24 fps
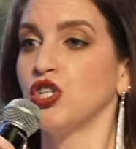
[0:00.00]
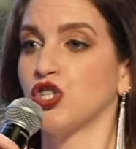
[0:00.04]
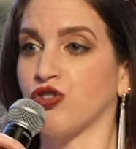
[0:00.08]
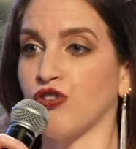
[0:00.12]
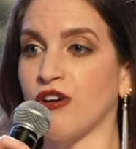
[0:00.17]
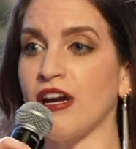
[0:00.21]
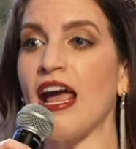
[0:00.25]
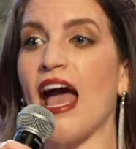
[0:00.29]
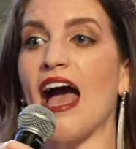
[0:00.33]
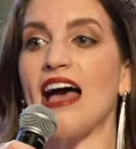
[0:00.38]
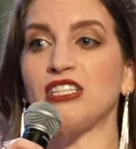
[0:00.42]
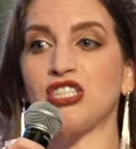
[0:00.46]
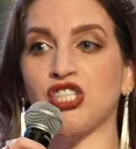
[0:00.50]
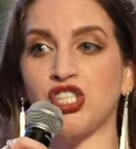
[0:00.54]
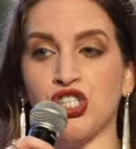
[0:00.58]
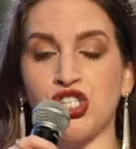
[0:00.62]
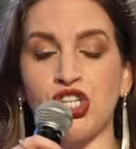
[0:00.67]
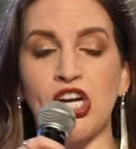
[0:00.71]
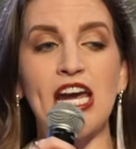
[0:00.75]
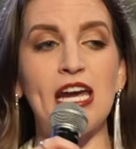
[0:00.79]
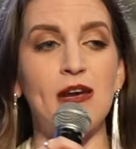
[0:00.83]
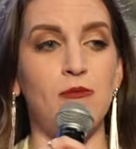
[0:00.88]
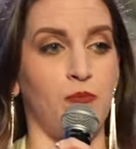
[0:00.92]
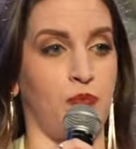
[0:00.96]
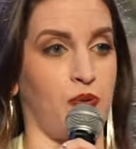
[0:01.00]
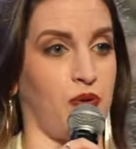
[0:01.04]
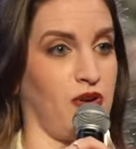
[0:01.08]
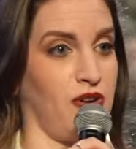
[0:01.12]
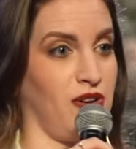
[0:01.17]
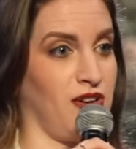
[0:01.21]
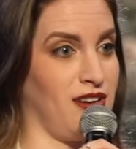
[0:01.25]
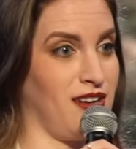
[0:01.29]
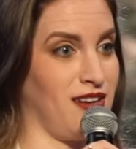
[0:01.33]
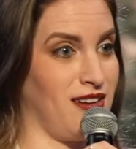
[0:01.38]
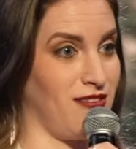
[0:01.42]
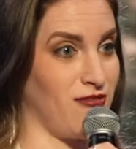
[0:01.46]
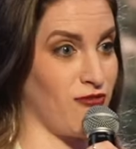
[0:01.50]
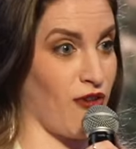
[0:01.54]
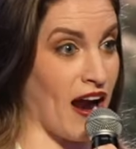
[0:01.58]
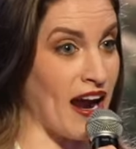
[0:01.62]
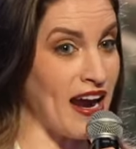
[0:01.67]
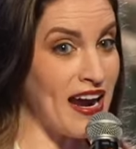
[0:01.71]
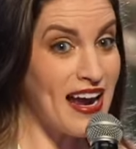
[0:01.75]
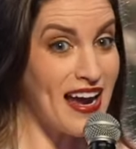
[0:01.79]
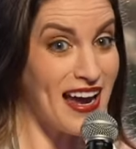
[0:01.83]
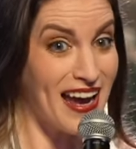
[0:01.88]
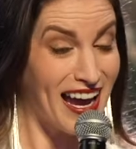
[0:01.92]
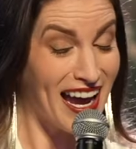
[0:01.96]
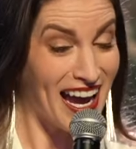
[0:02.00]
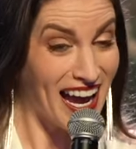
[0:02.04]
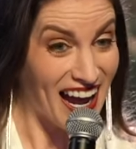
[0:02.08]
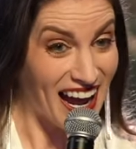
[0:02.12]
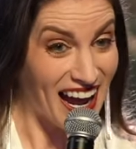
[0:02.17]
treat as cheap, right?